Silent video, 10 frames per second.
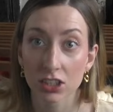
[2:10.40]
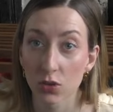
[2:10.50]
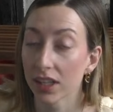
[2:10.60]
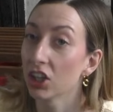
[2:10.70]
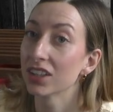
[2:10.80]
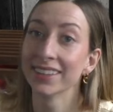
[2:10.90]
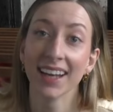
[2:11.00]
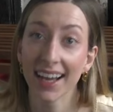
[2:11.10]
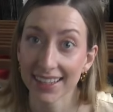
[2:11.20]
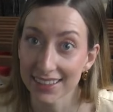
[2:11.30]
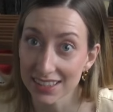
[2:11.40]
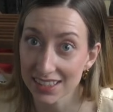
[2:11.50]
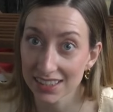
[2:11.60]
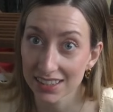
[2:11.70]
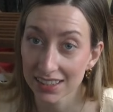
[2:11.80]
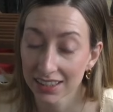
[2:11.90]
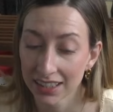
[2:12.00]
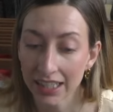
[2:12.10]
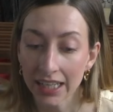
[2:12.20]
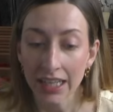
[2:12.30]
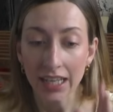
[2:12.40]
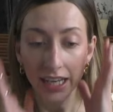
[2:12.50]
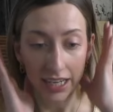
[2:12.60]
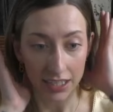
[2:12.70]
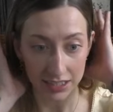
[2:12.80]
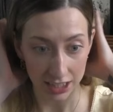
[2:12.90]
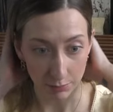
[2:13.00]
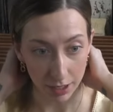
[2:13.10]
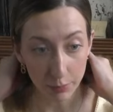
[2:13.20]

So I look nice. And in my